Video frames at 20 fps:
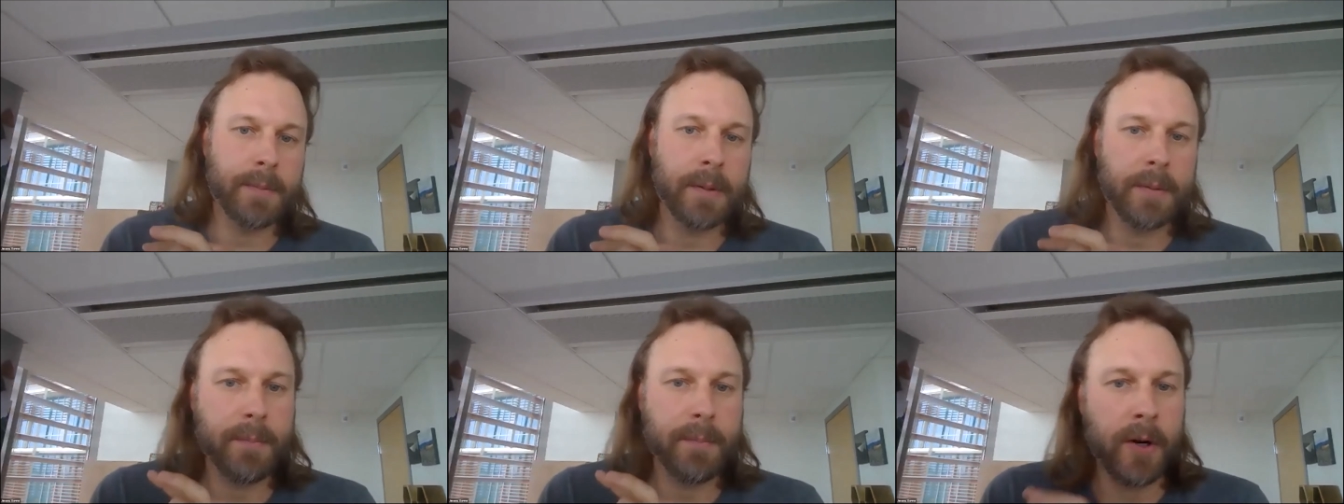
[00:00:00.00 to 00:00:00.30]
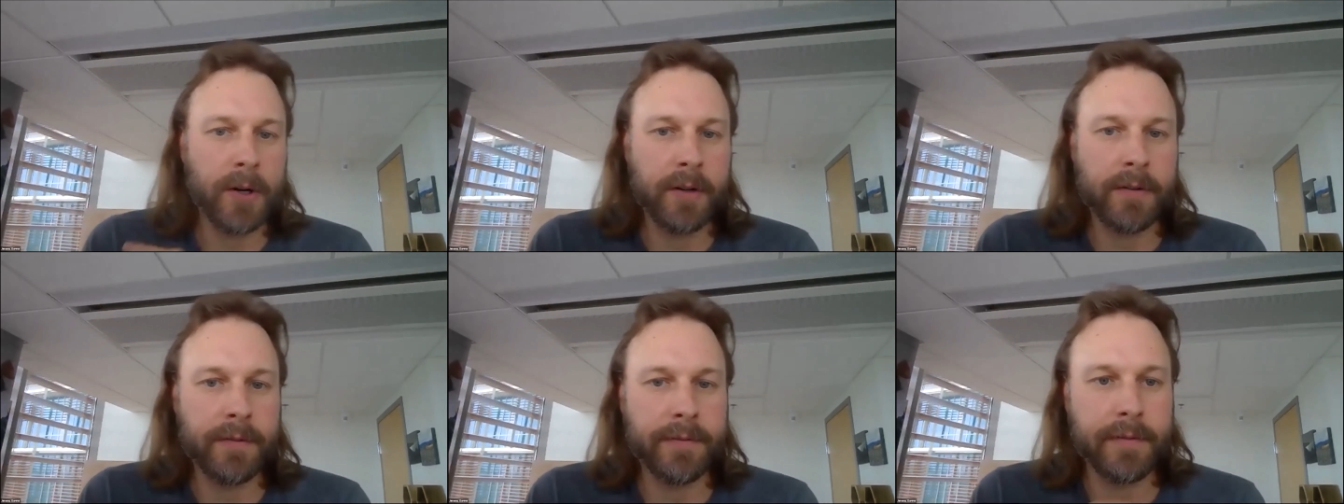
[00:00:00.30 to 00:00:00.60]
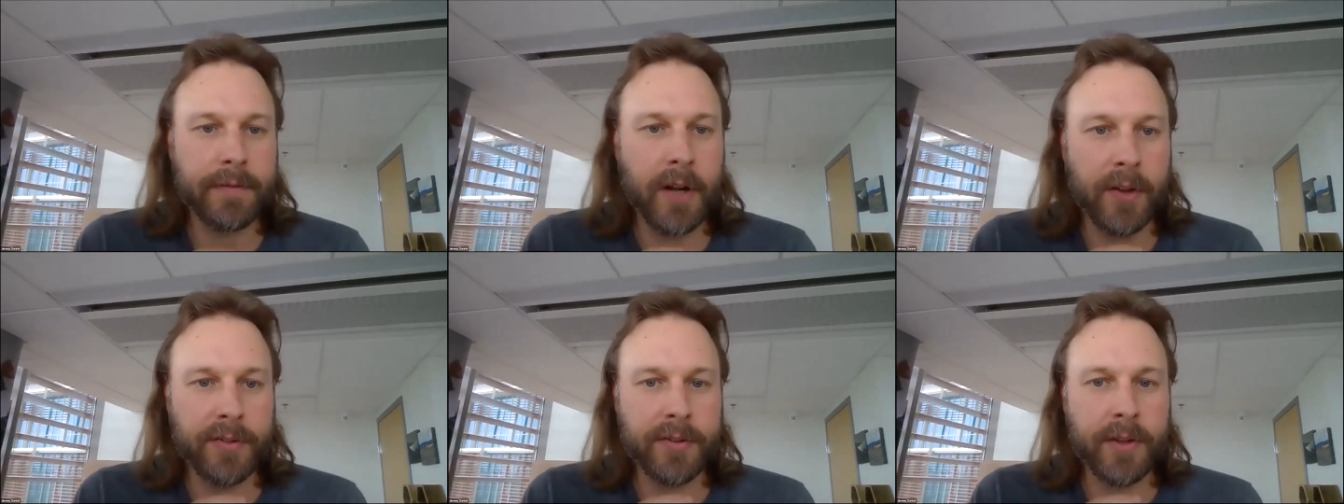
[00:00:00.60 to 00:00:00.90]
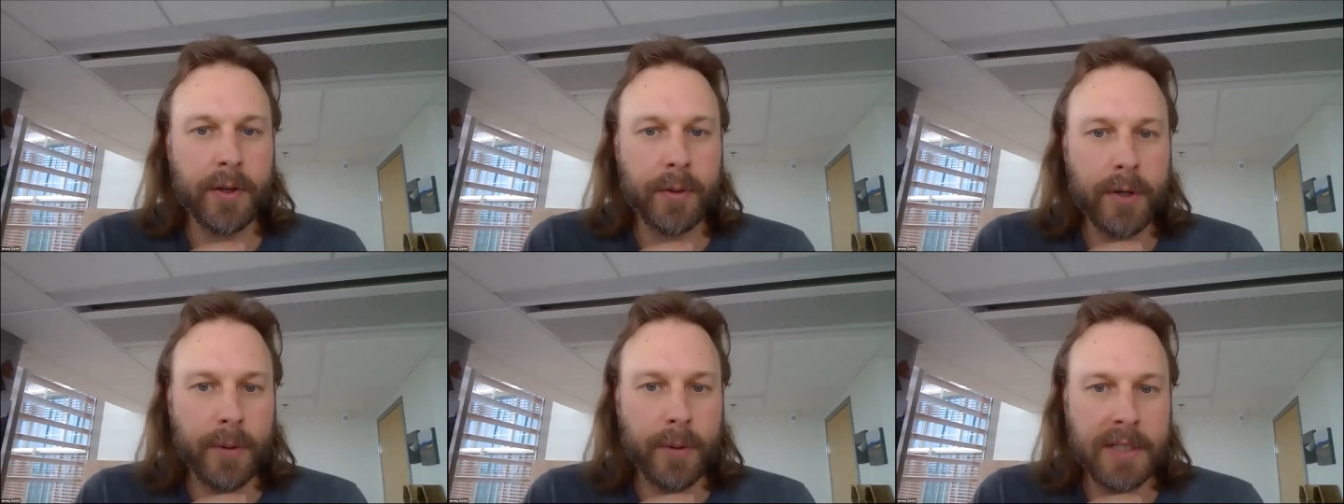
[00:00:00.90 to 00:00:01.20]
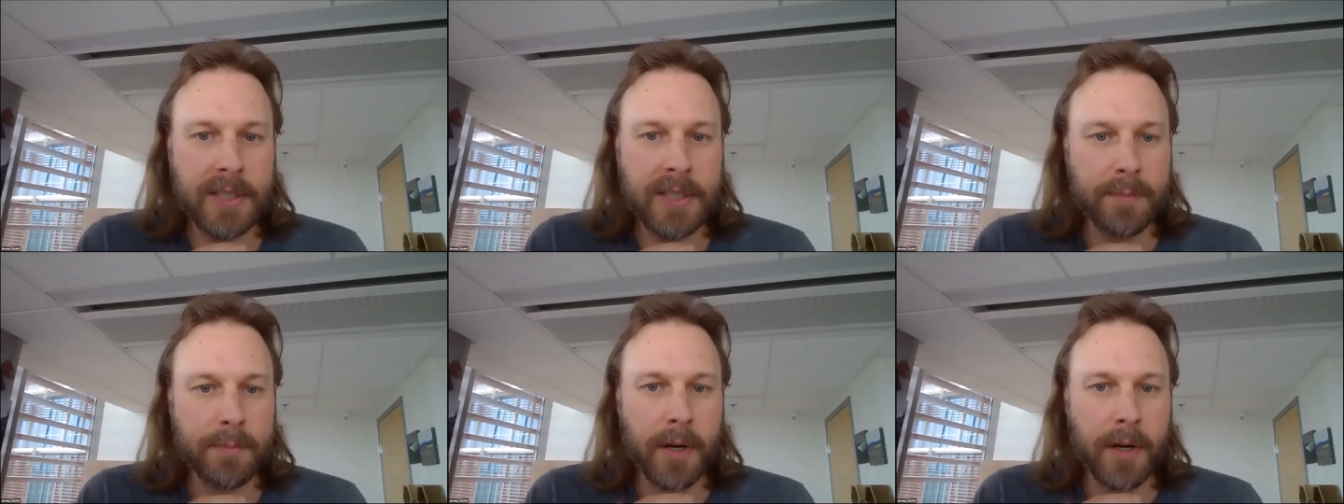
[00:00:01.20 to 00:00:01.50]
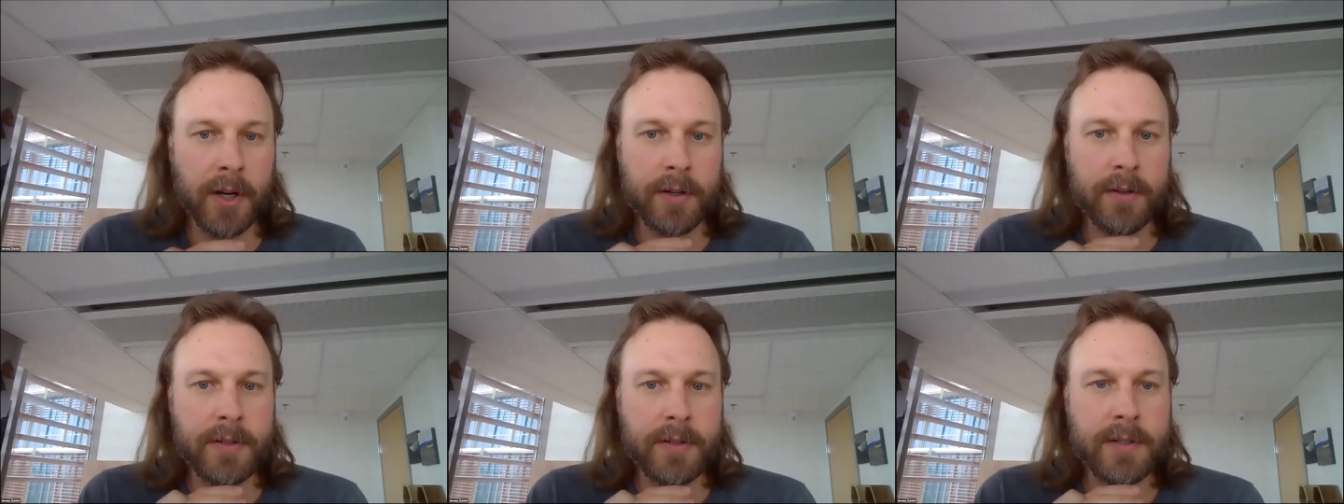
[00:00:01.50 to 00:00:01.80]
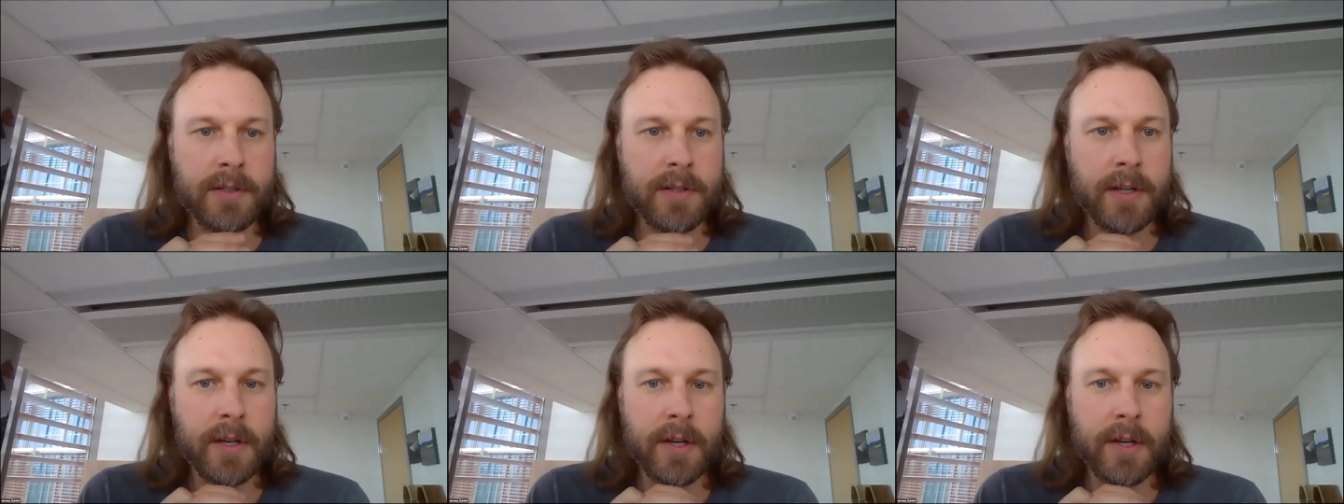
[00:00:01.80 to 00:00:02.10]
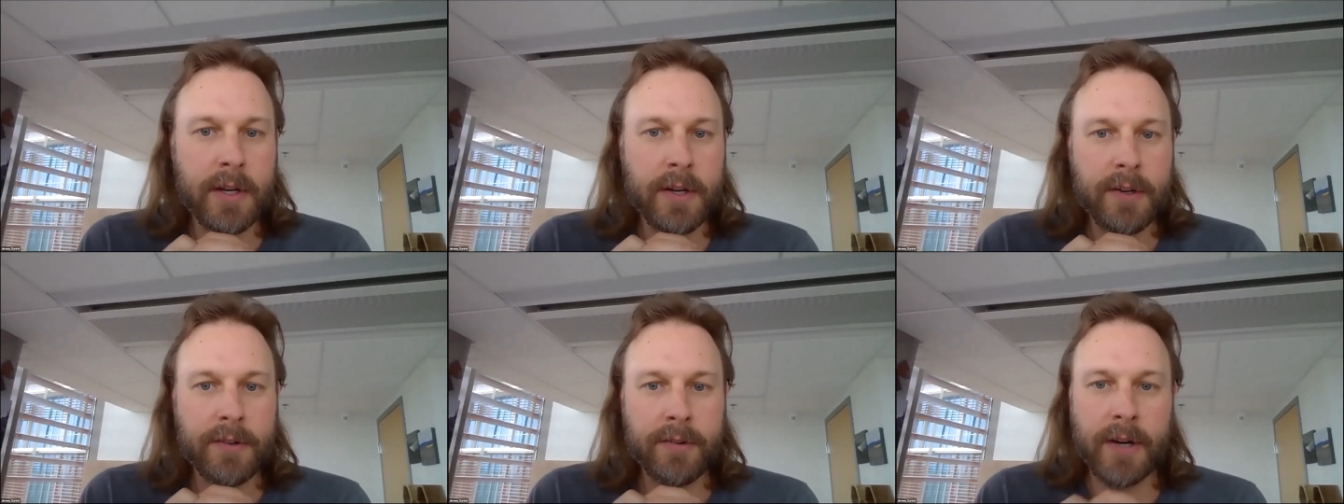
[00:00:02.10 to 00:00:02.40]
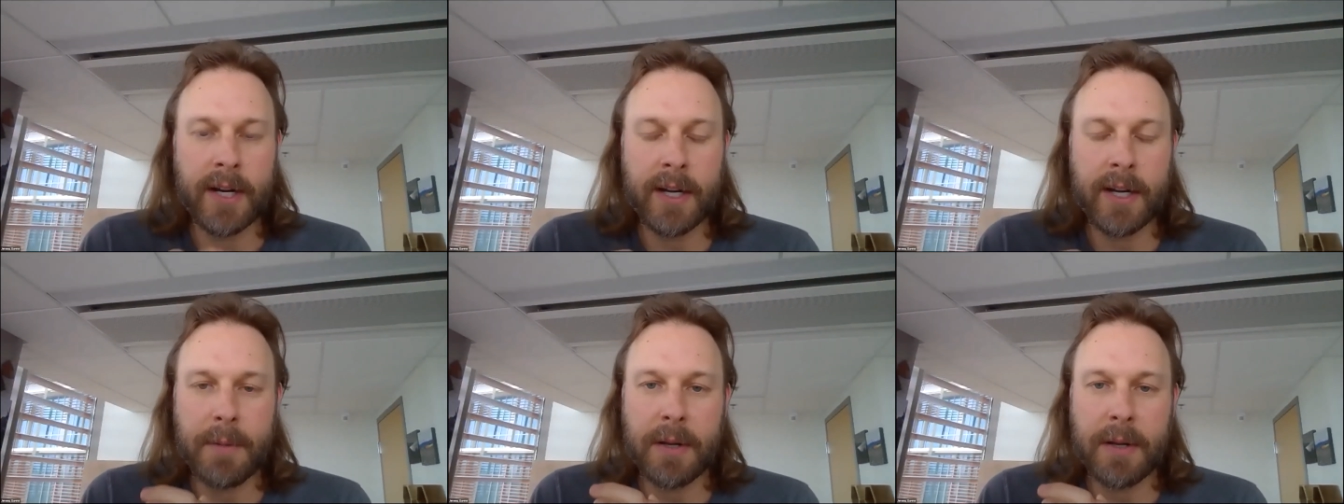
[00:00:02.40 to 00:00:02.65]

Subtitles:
But part of also going to Mars, right?